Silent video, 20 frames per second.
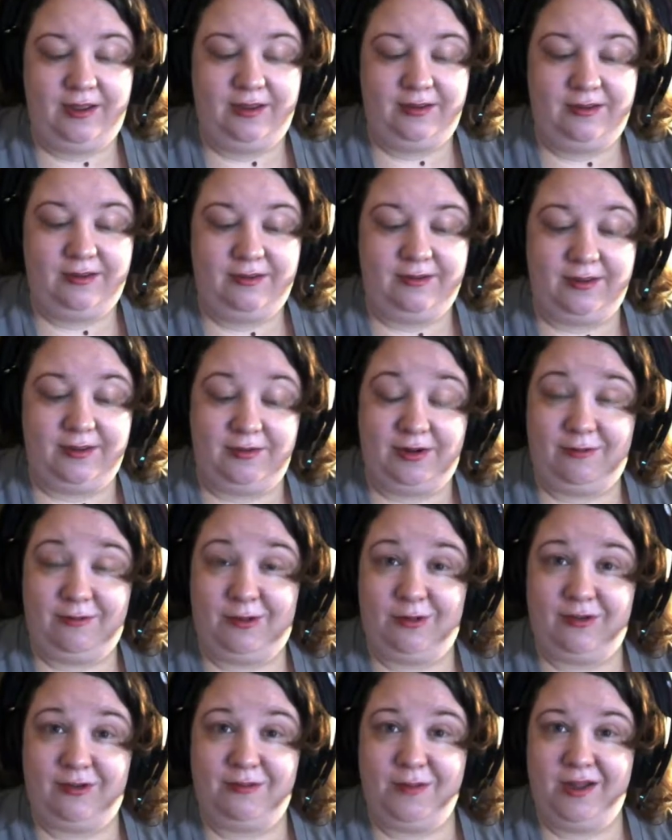Sometimes I
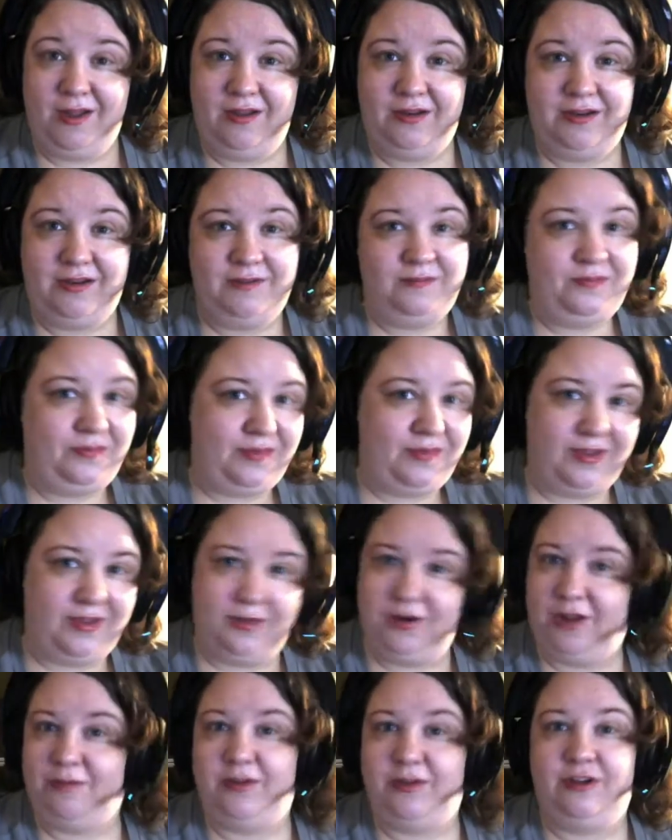respond,
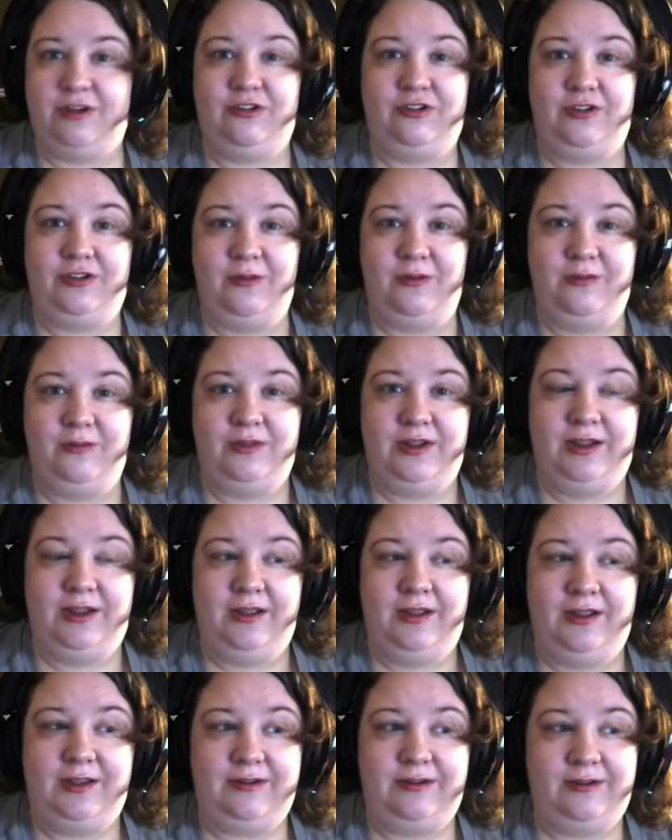sometimes I just don't.
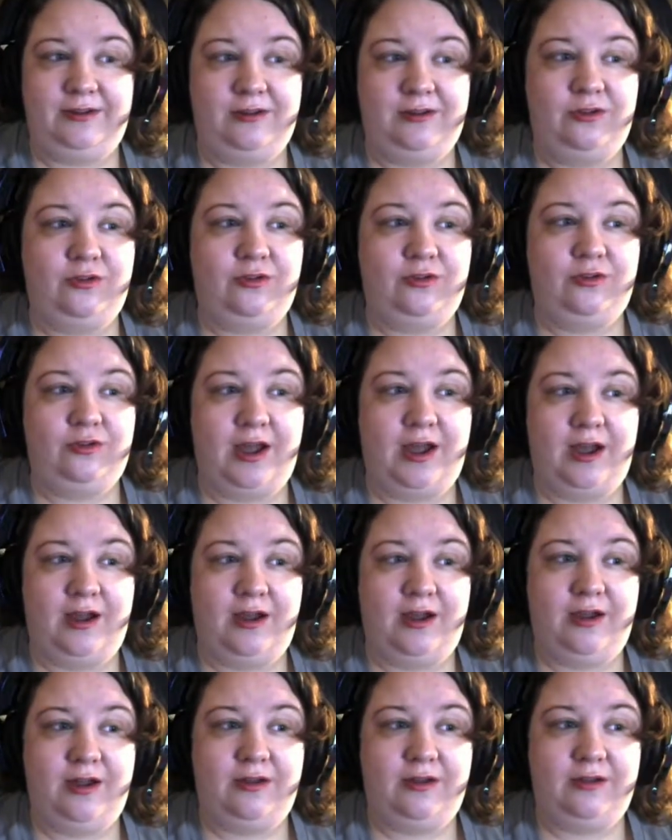He still
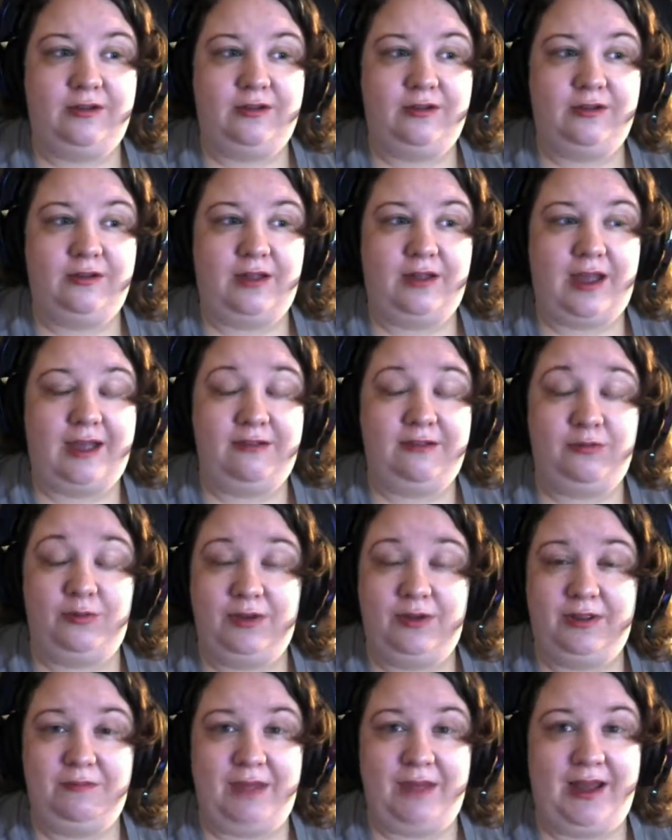has
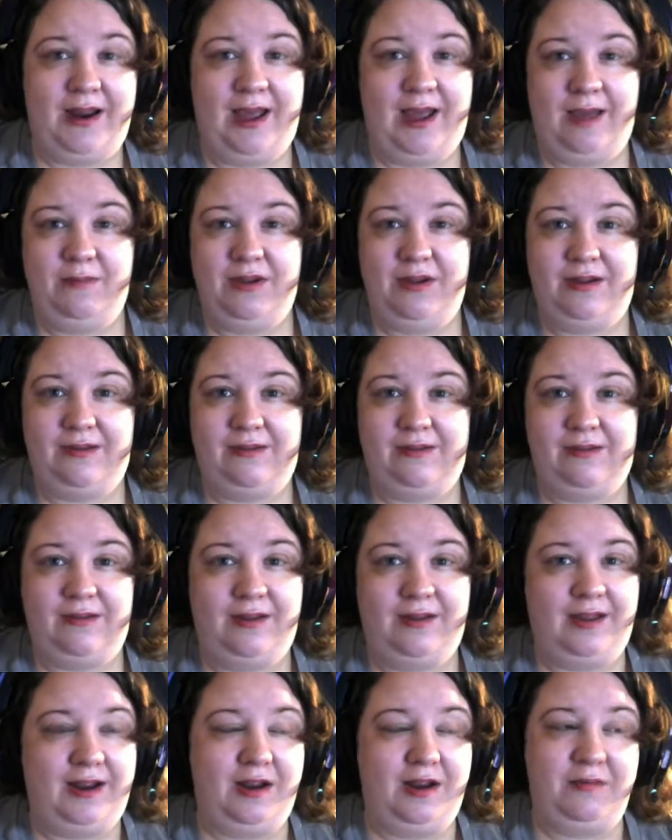really bad habits,
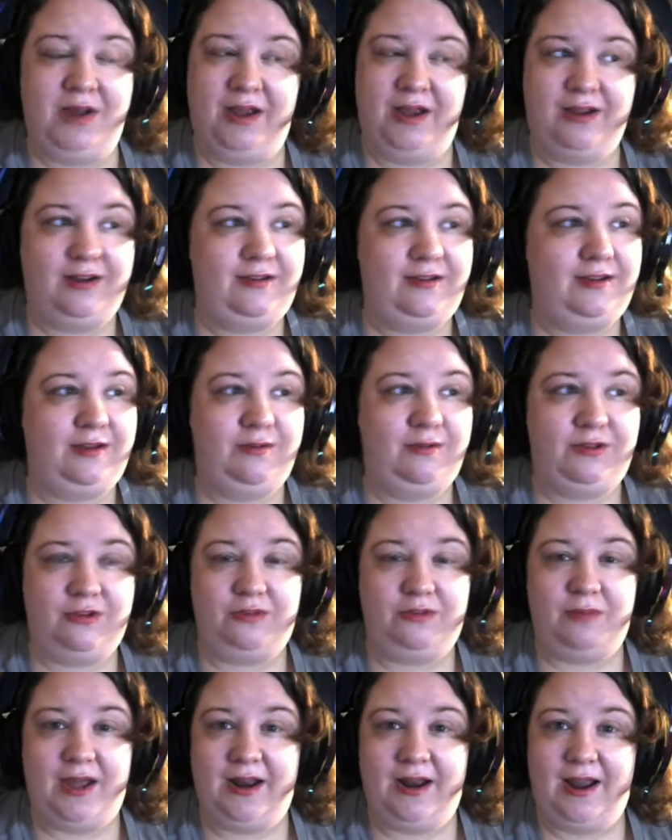and I'm not going to say what those
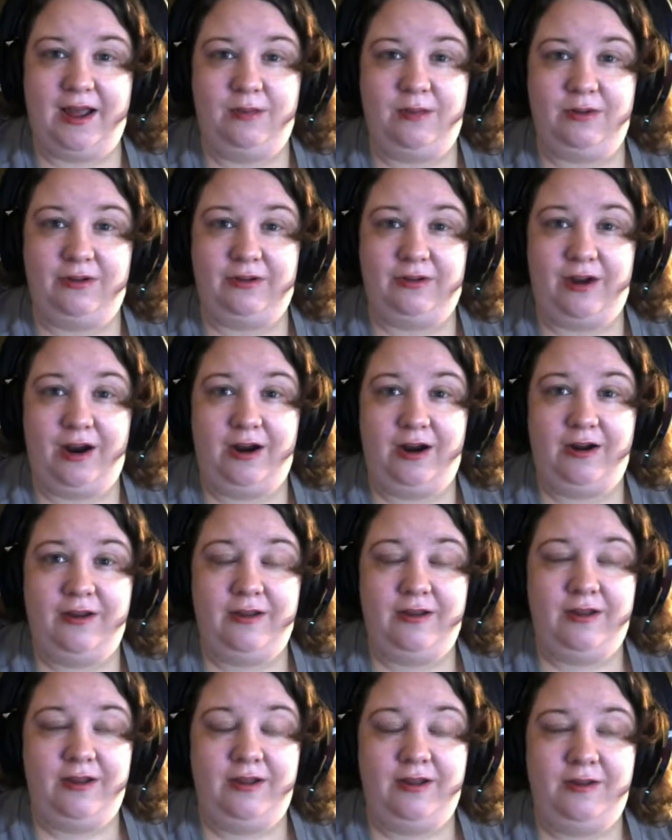bad habits are,
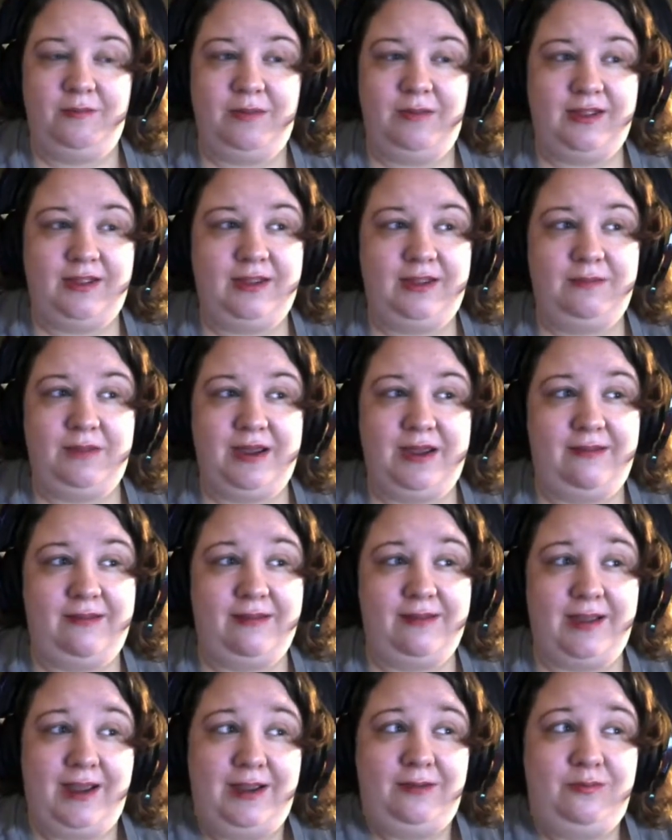mainly because
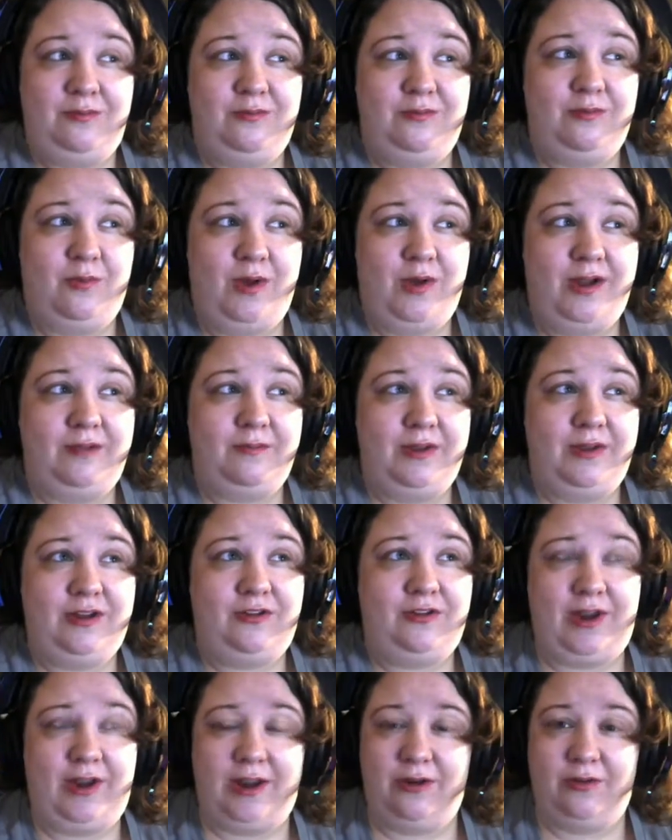I want my
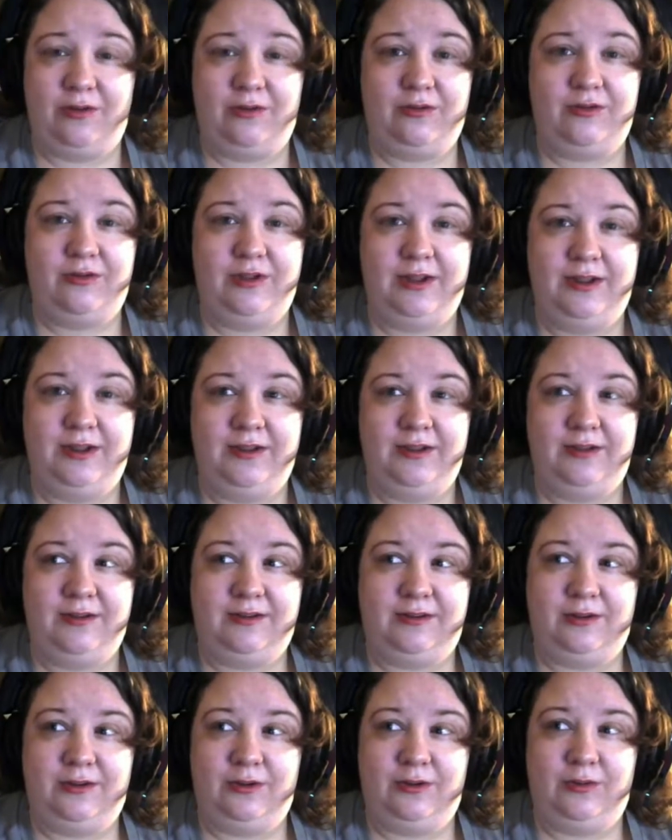channel
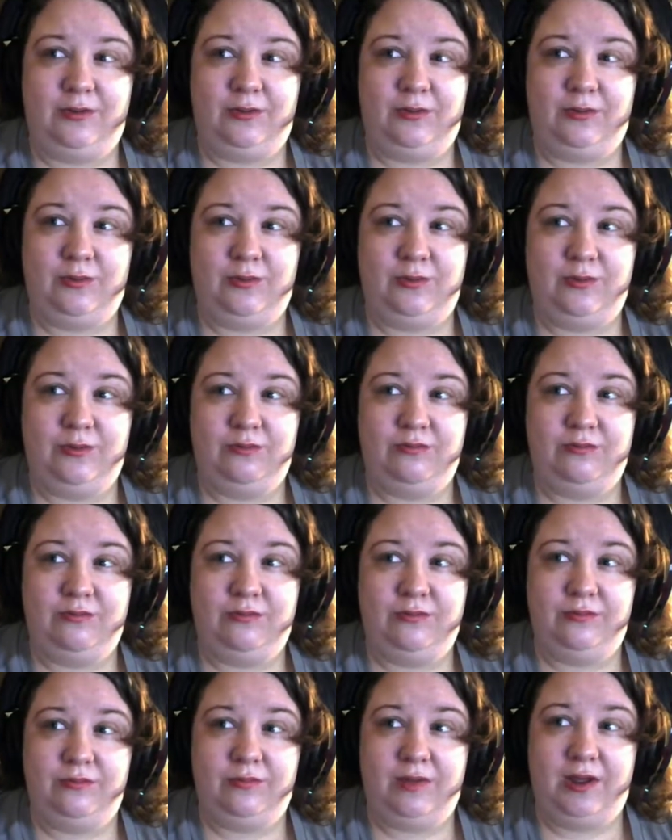to
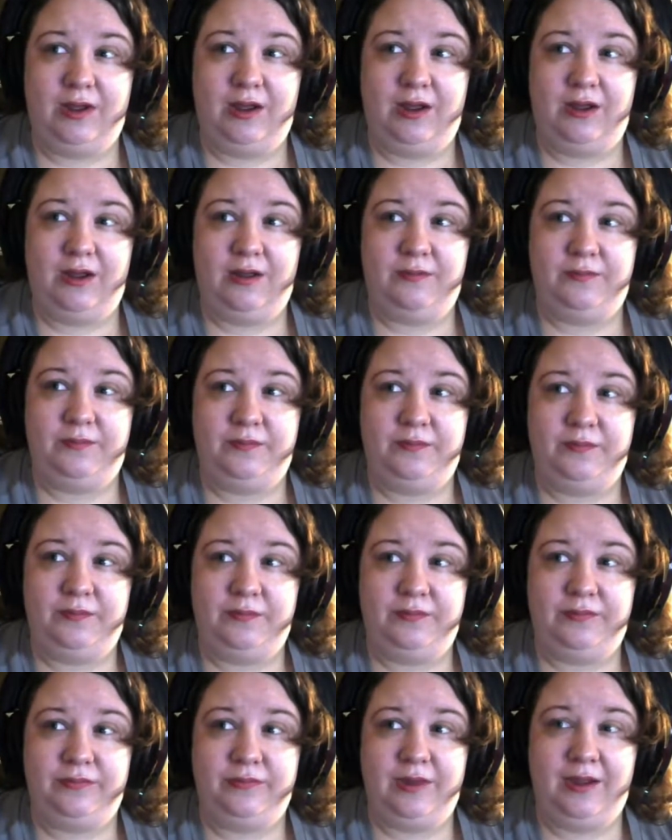
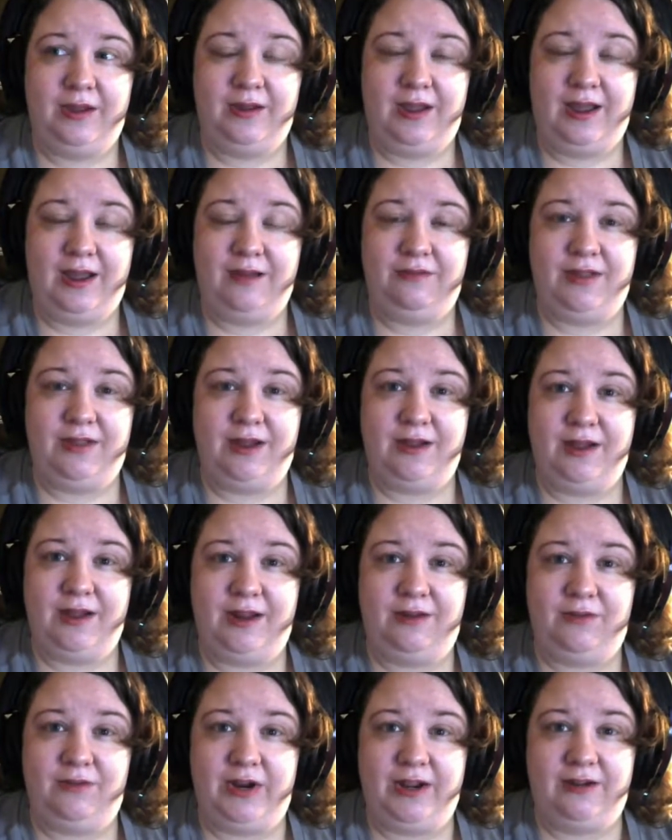not have that kind
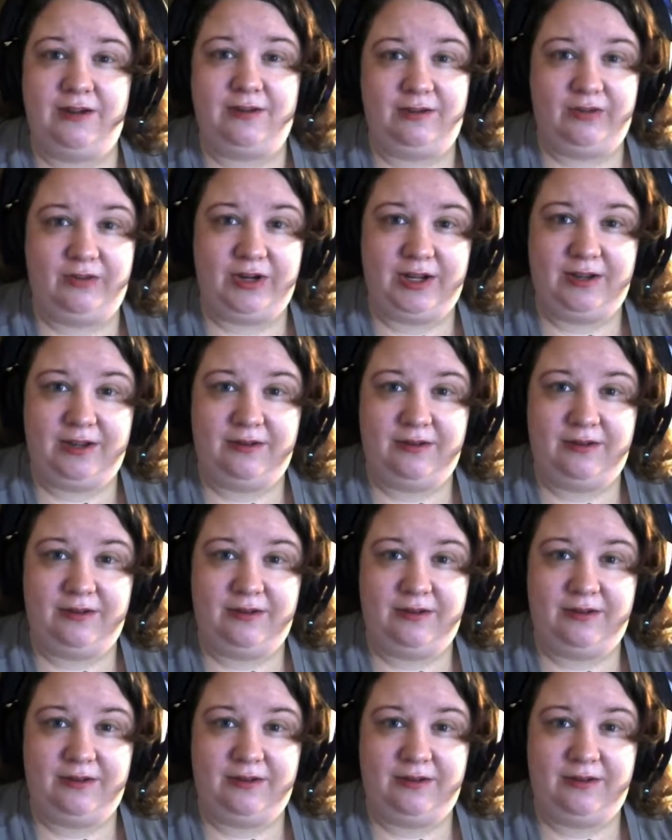of negativity.